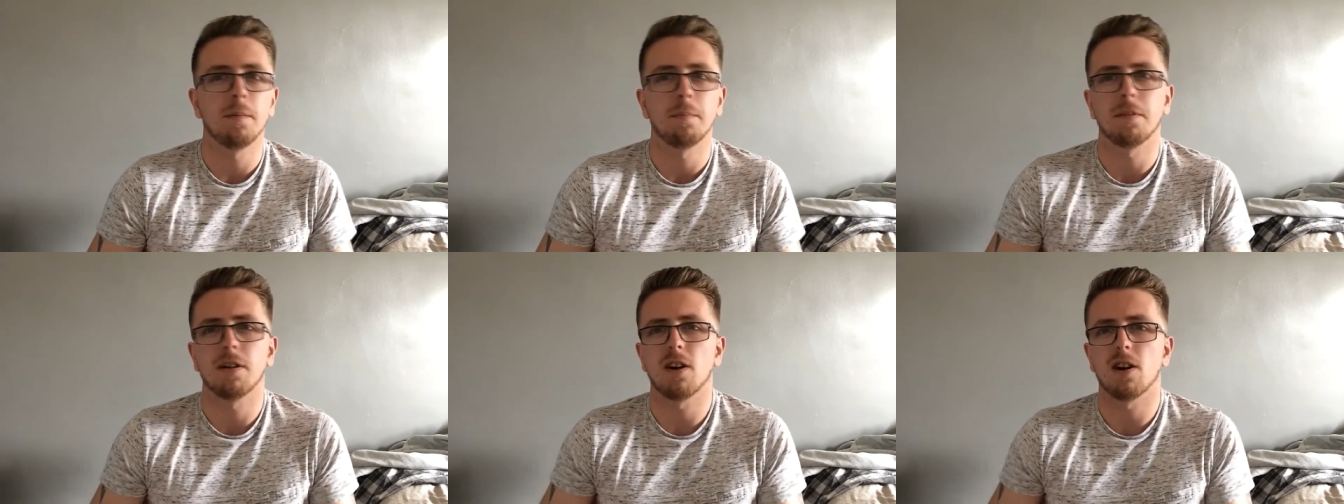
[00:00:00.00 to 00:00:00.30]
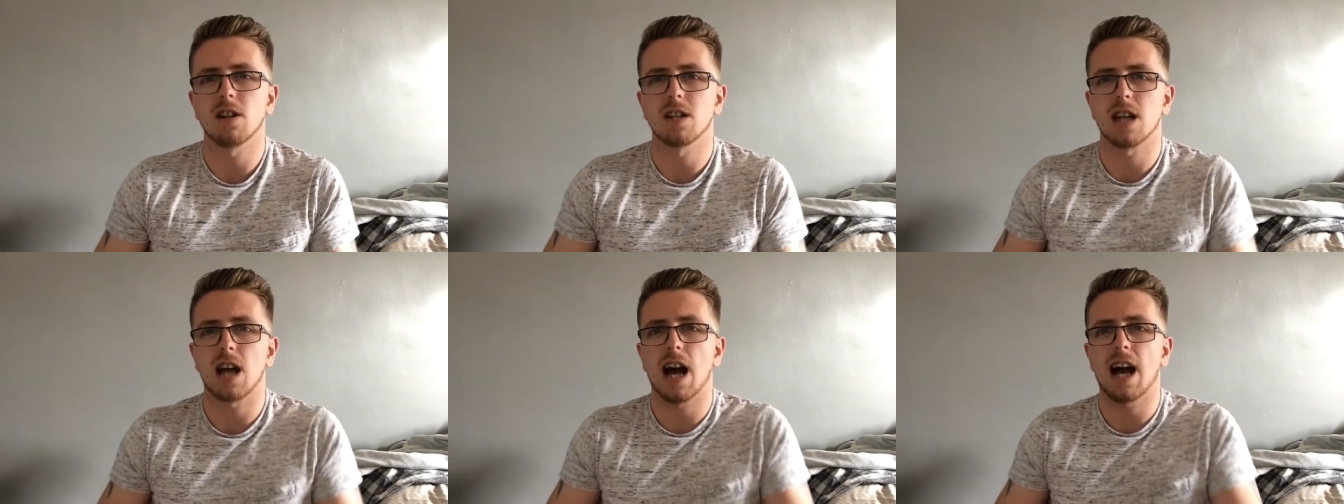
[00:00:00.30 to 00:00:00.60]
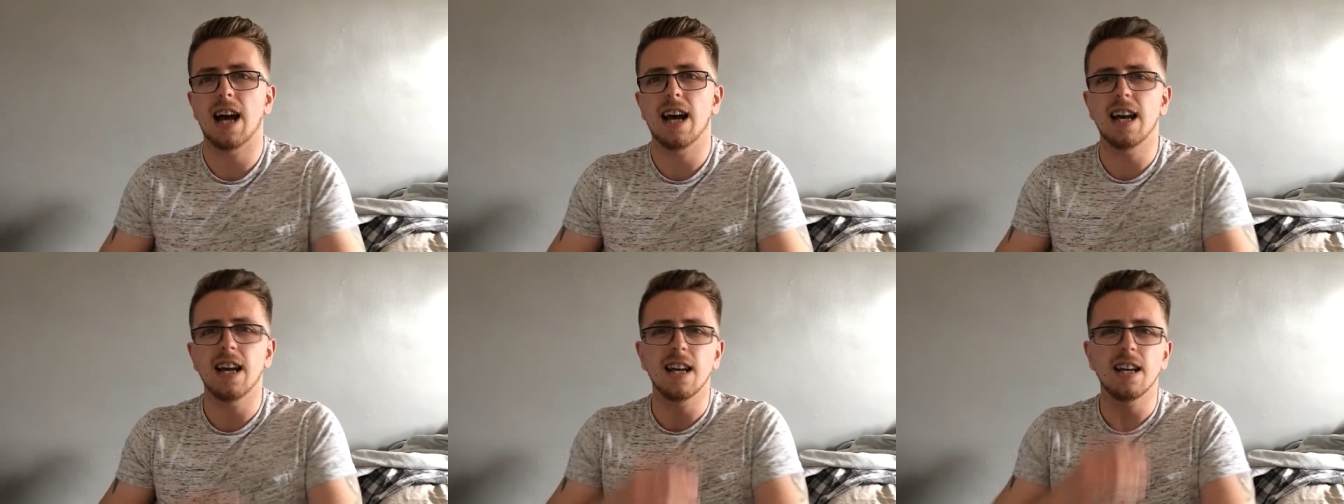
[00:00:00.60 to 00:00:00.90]
because
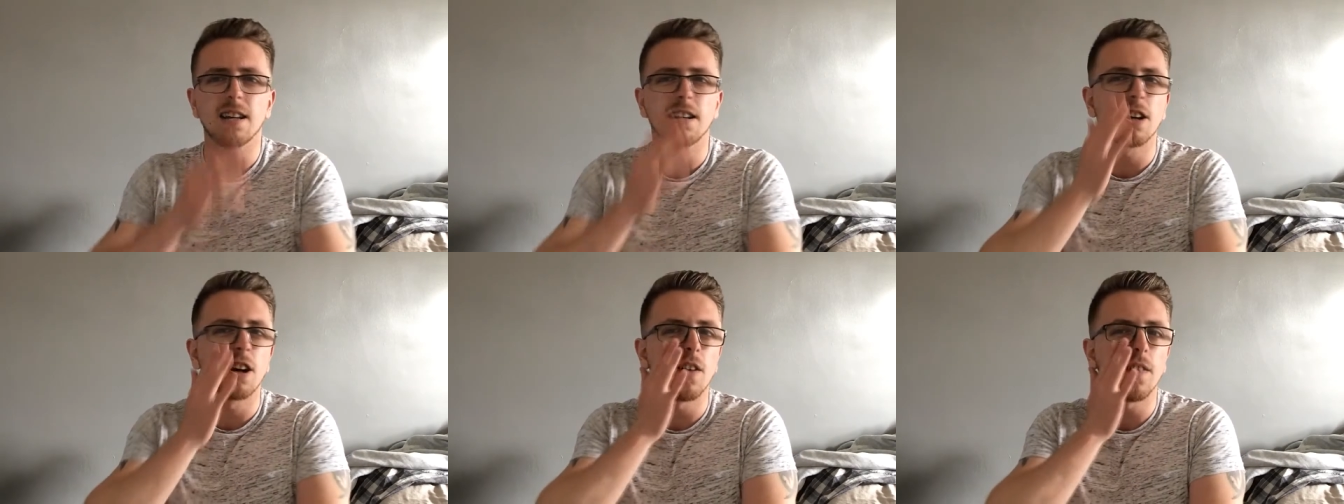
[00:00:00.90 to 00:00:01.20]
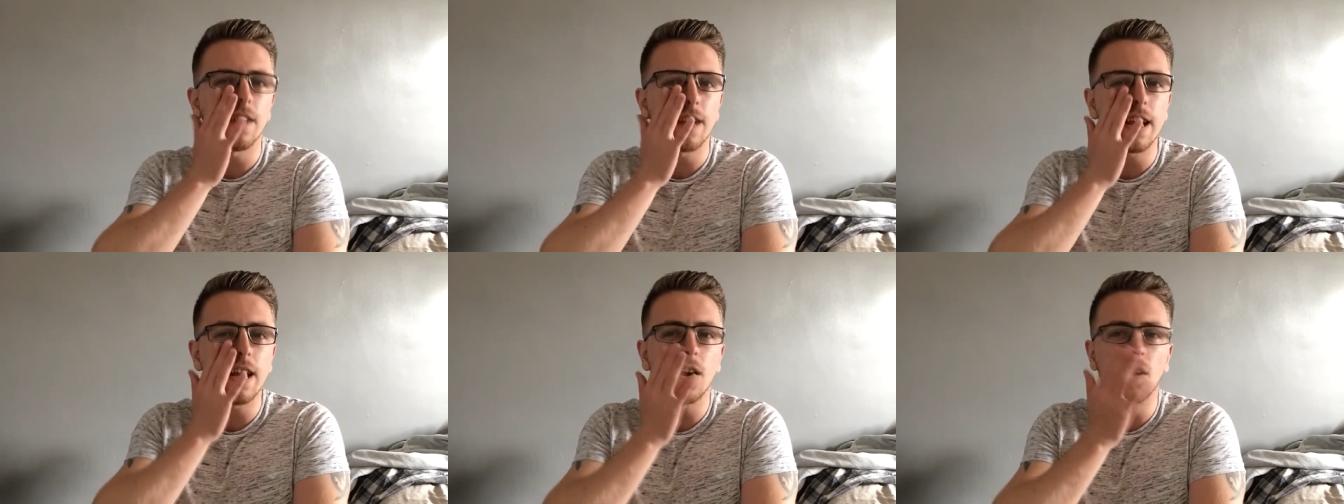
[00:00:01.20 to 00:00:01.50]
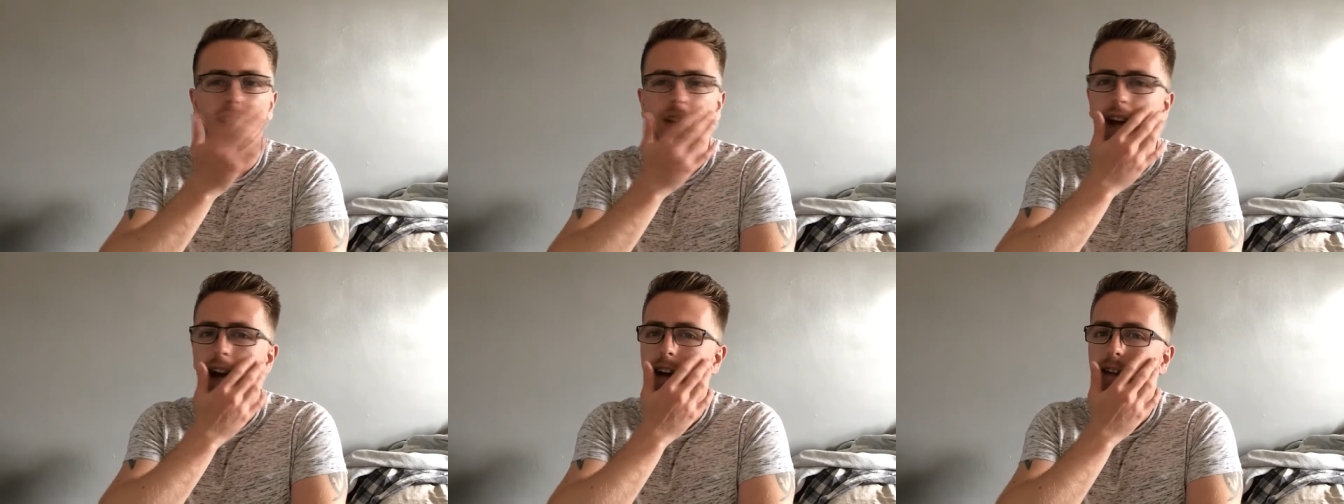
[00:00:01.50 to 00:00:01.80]
I currently
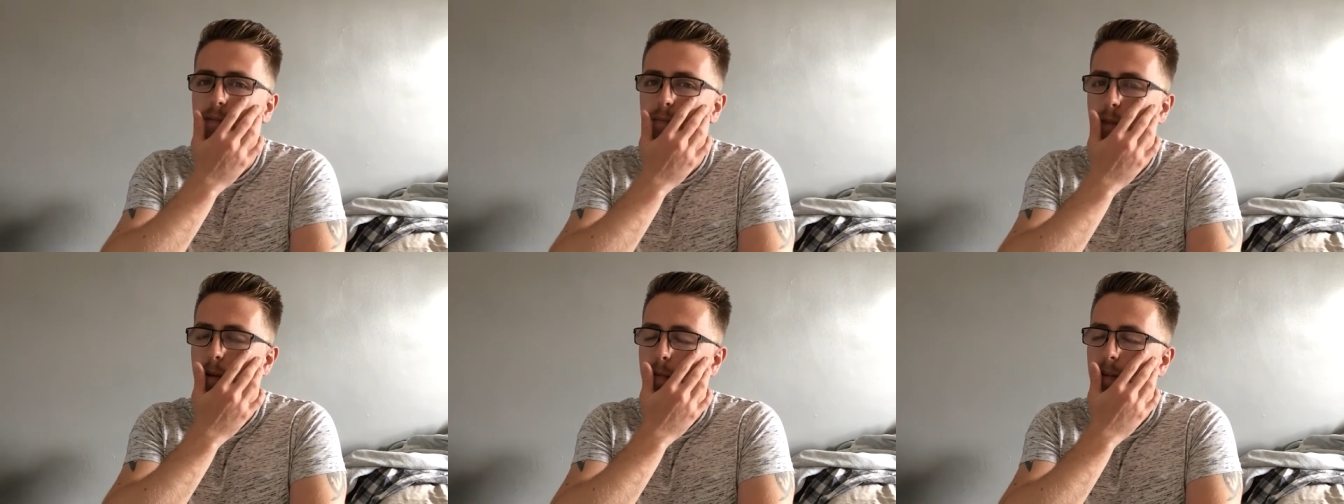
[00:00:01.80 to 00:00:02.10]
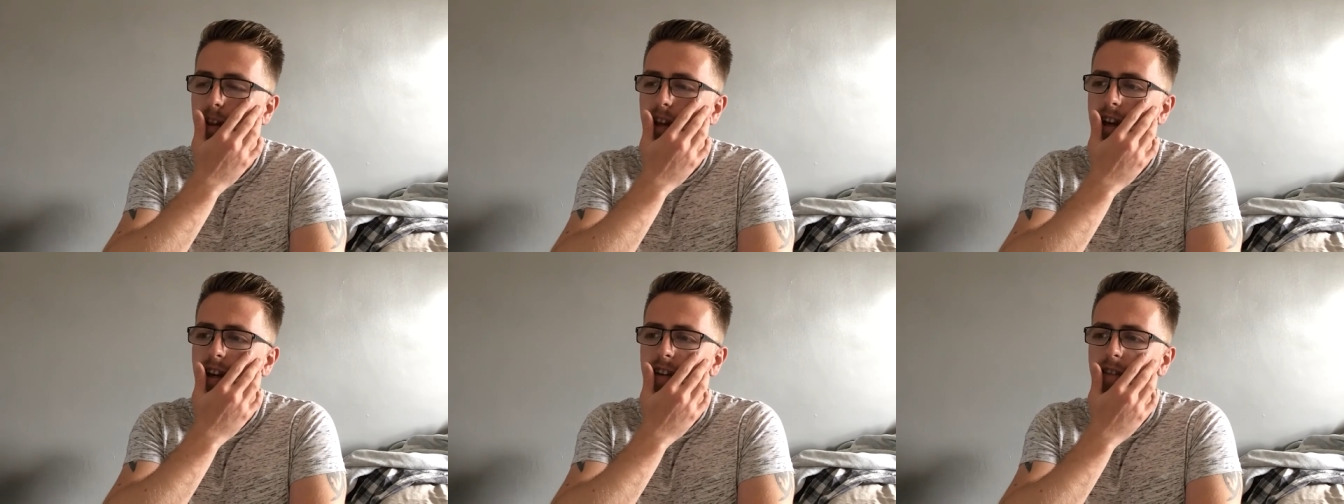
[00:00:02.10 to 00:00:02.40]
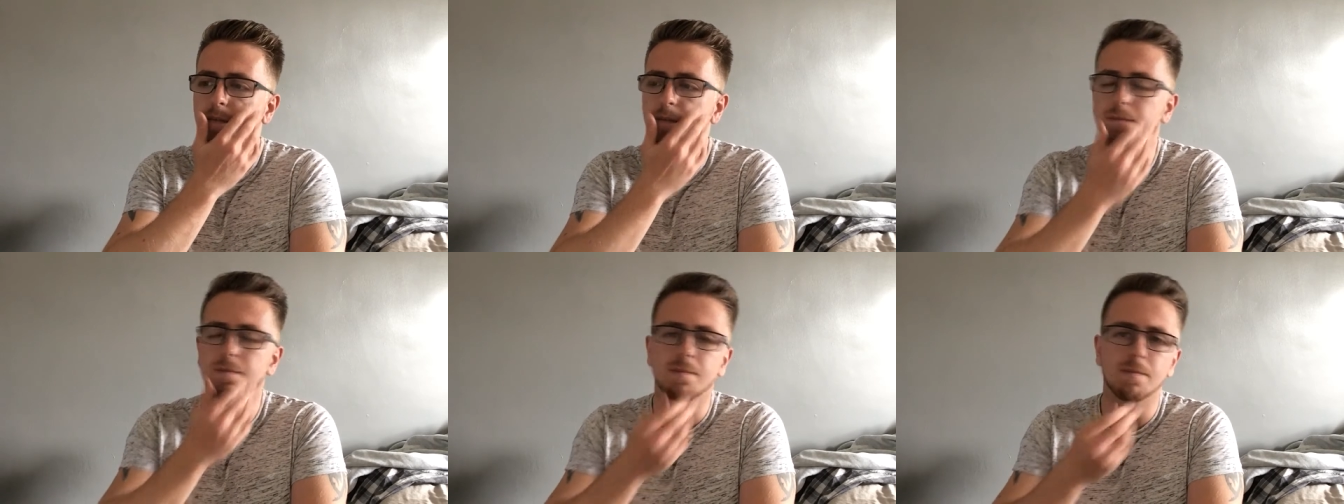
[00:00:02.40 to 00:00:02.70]
only have maybe
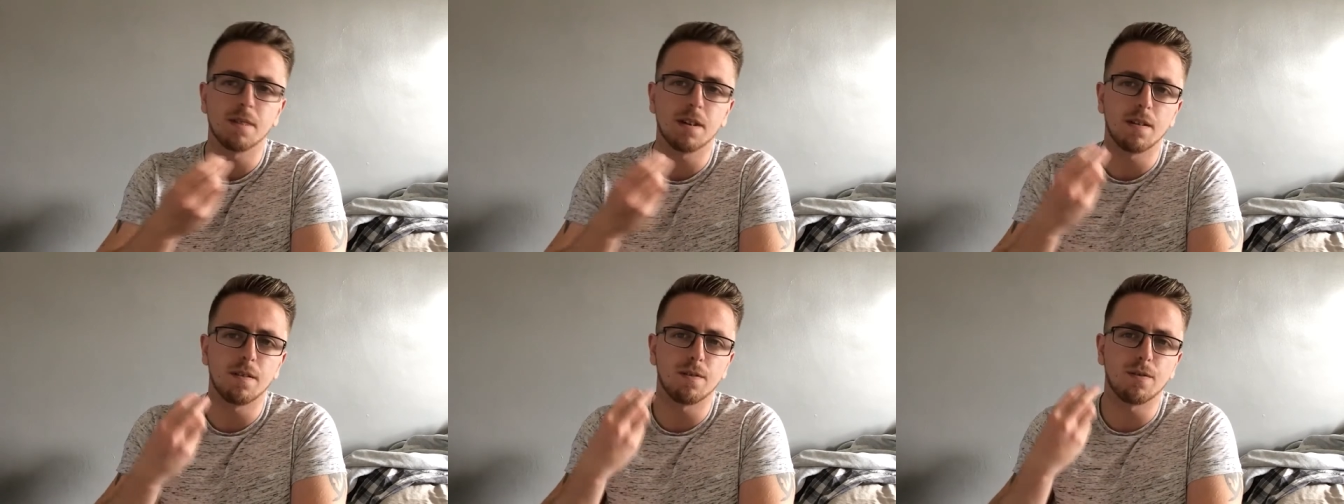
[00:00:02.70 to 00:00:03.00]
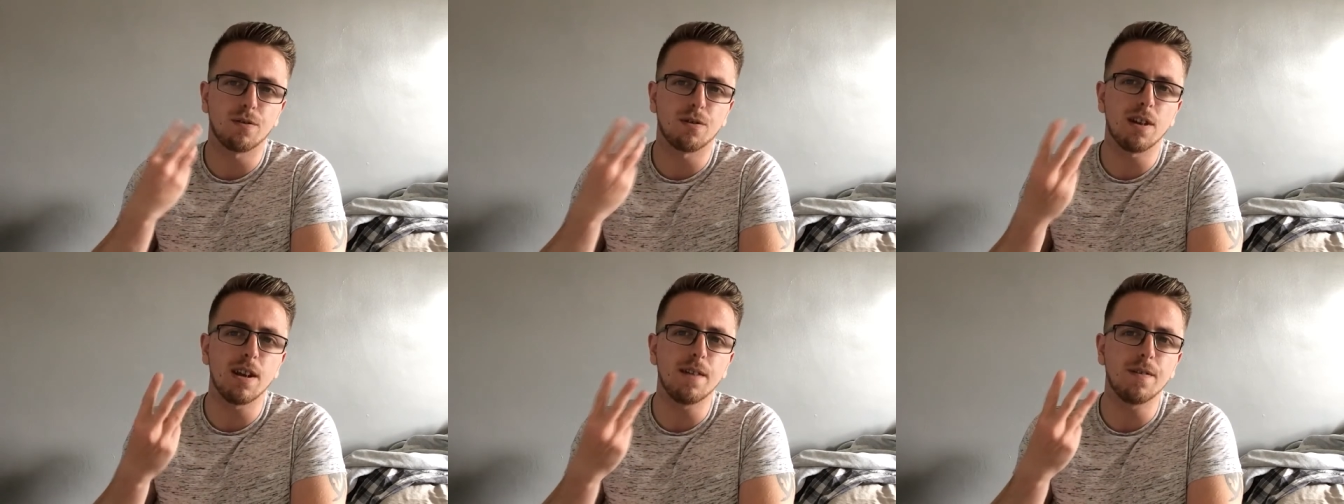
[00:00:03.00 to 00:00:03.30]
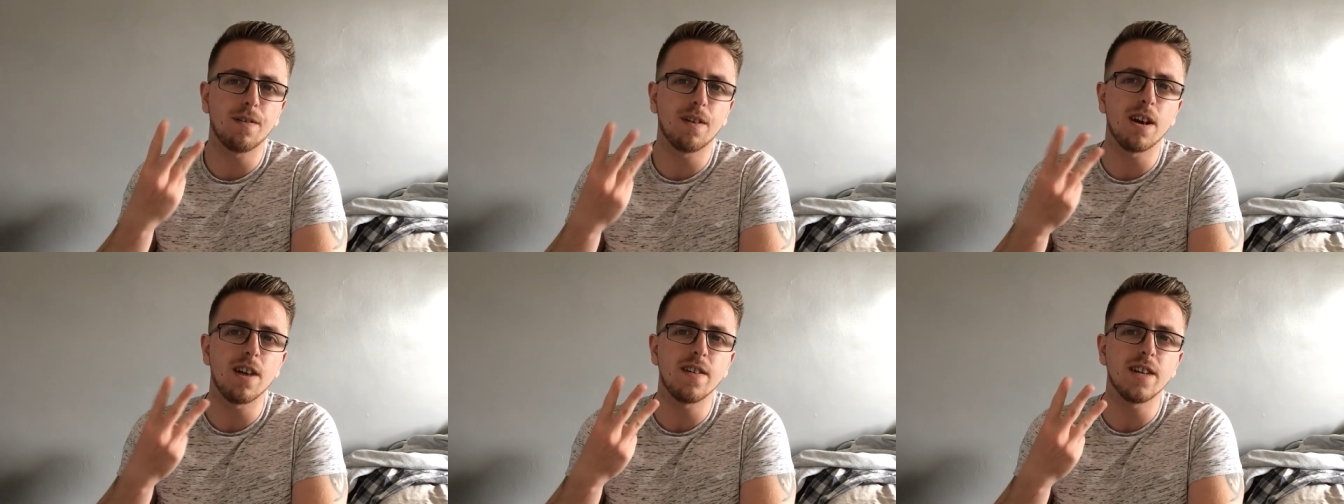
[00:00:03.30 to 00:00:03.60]
like 3
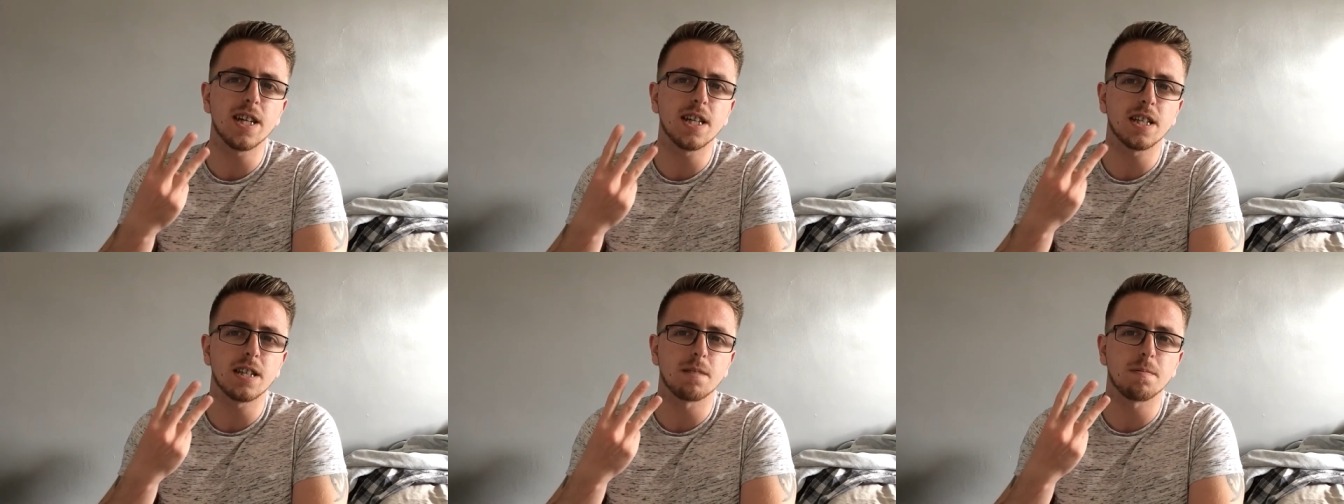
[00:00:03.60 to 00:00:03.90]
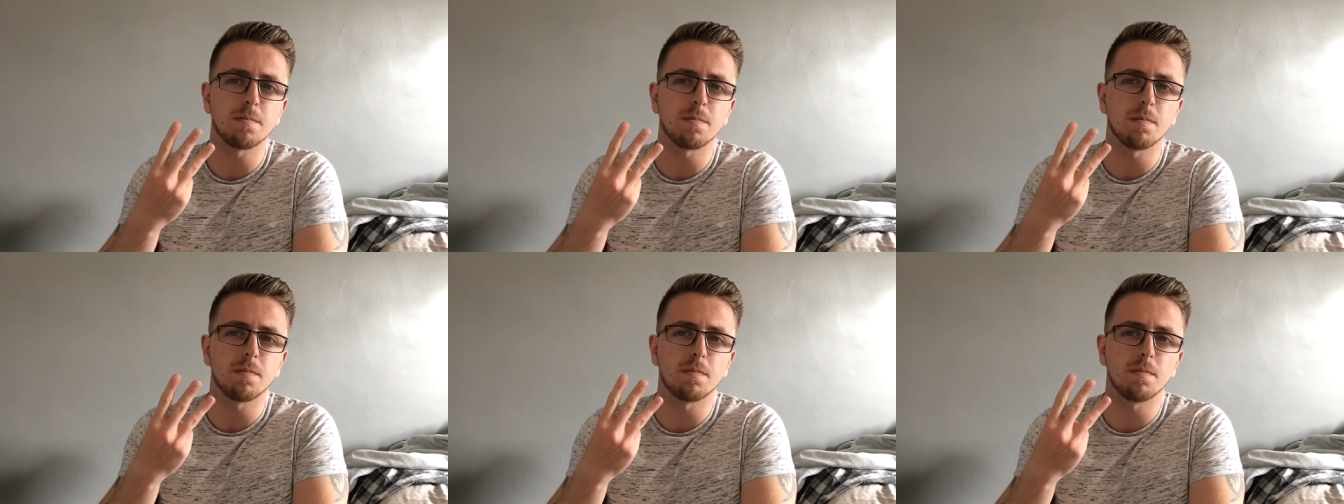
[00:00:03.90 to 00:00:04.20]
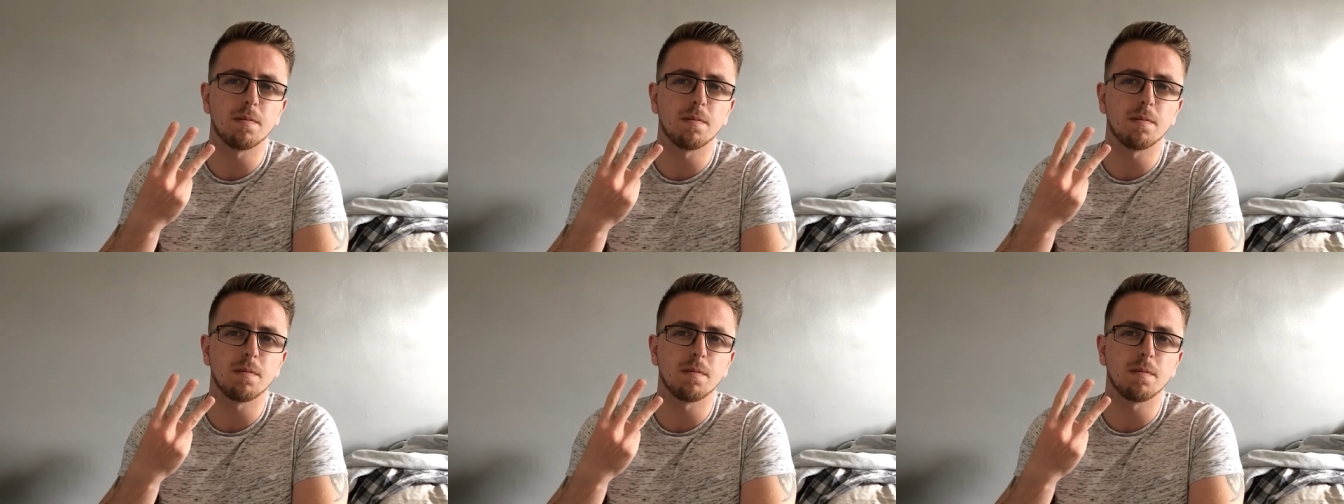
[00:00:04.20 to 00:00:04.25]
theories